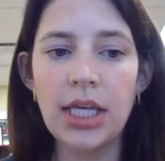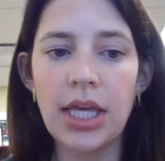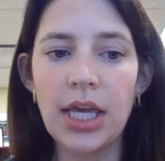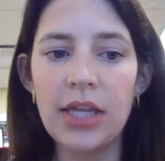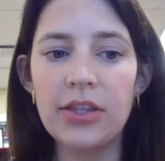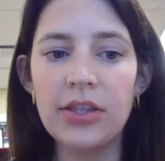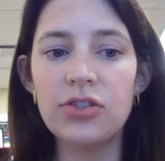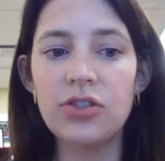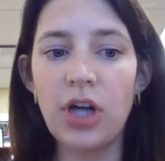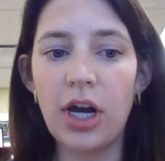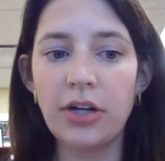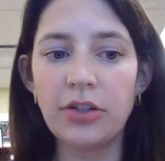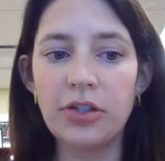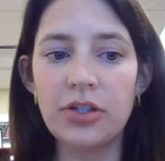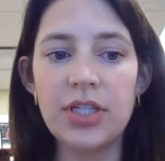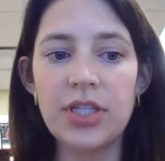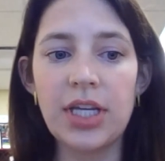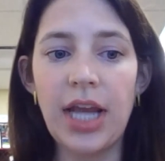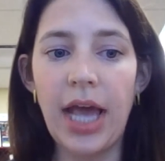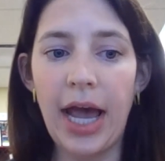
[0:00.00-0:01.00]
Can the
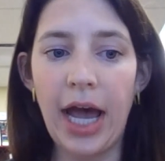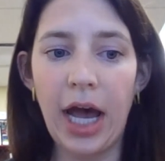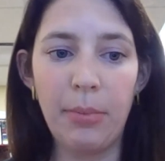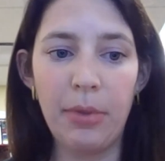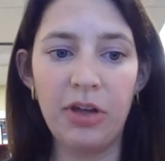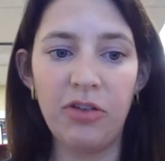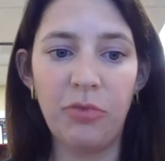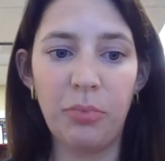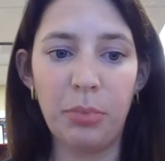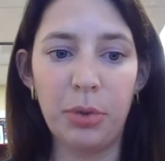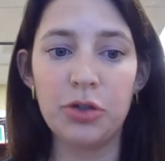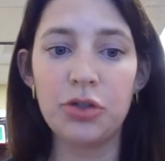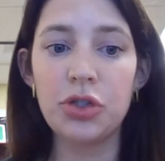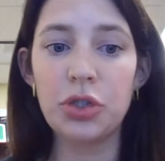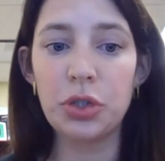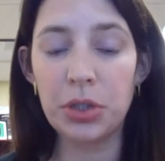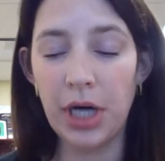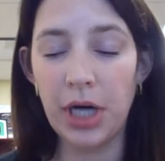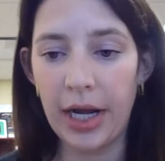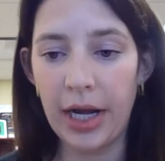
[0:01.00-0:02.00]
doctors at Habif
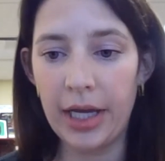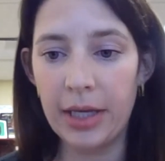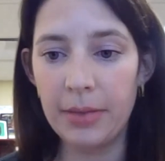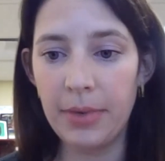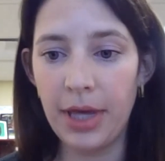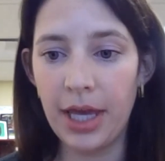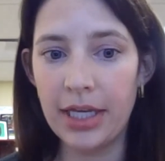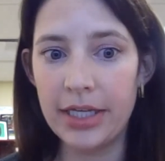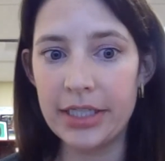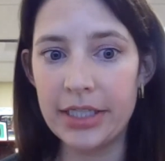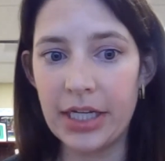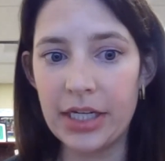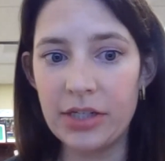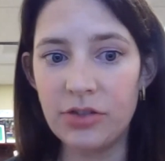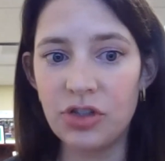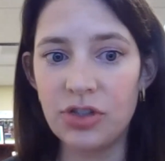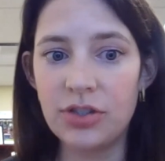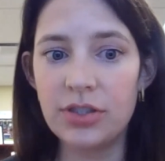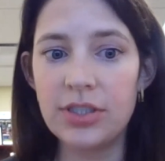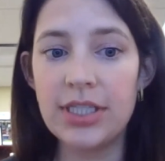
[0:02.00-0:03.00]
prescribe
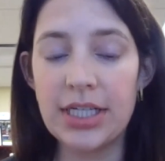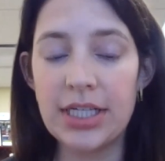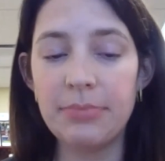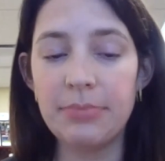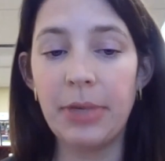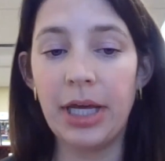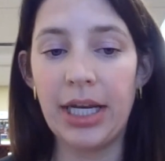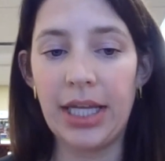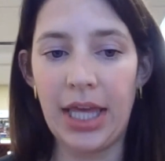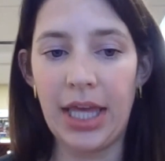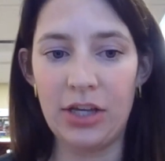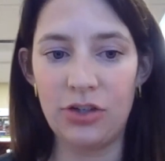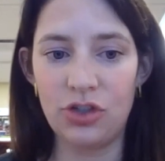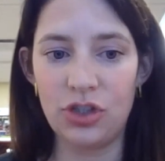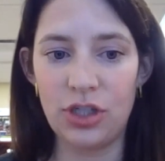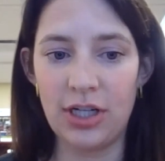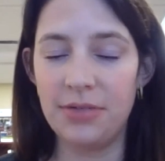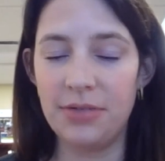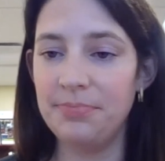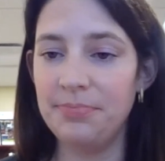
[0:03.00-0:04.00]
ADHD
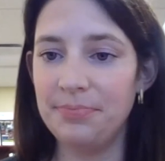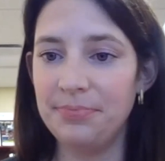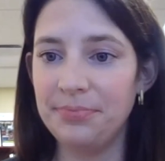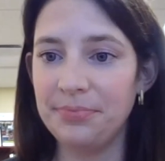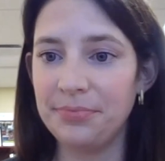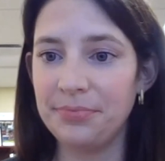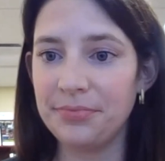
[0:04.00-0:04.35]
medication?